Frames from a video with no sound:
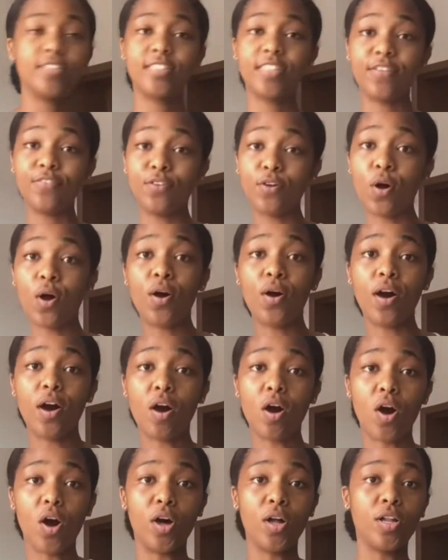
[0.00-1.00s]
give you all a
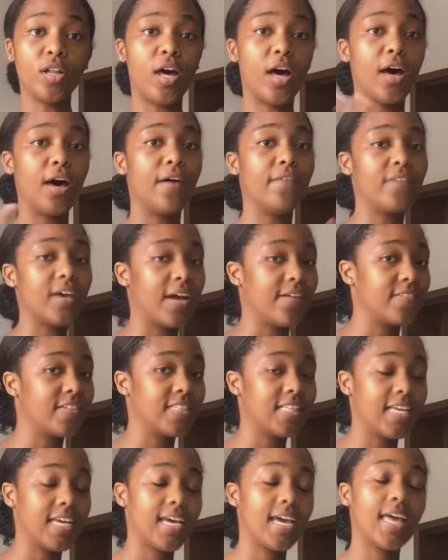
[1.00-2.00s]
haul of
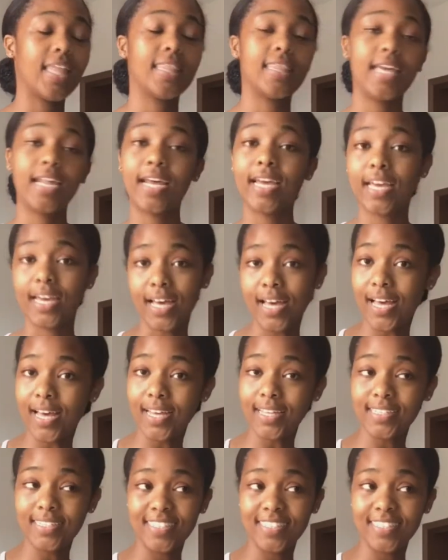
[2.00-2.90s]
everything that I got.